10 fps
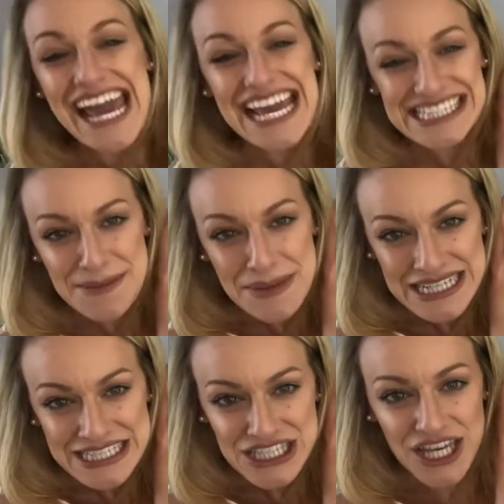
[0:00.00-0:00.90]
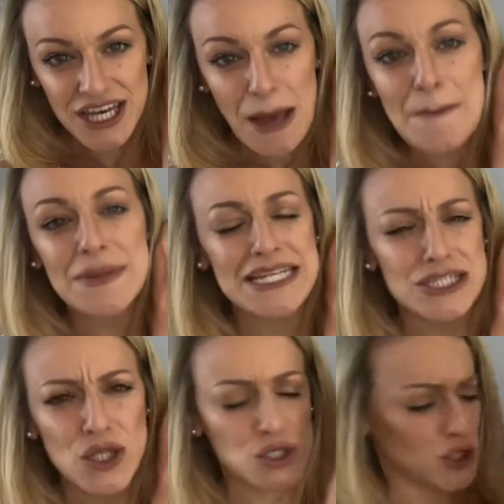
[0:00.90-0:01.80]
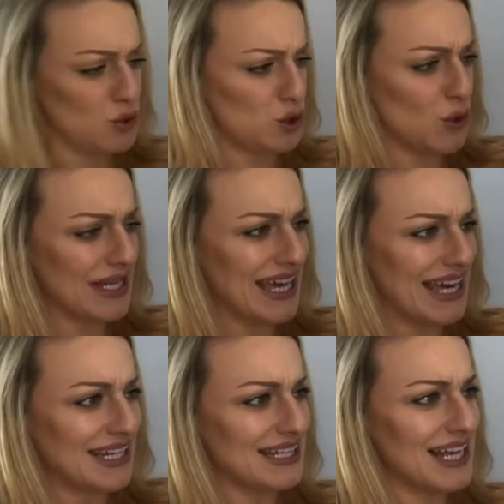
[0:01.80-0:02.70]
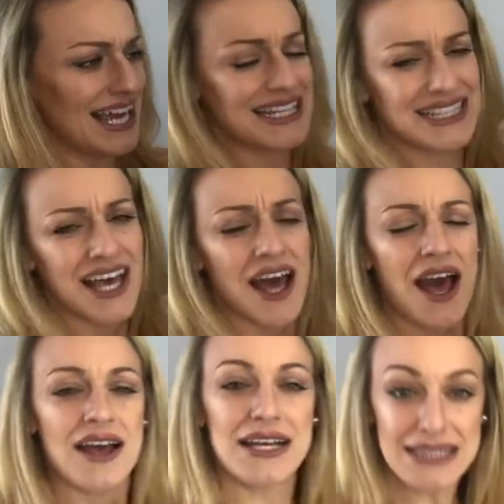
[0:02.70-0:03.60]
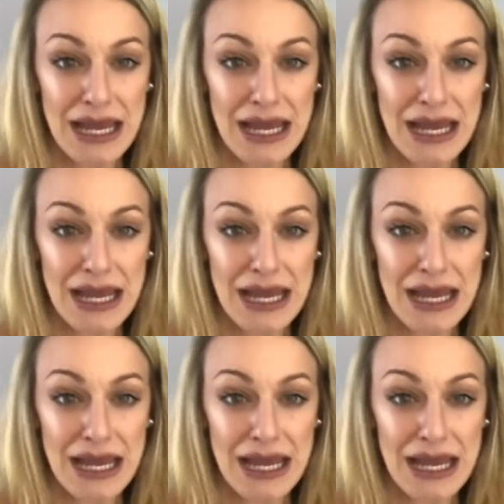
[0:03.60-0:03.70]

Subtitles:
It's a mini skirt, but it's not too short again. It's because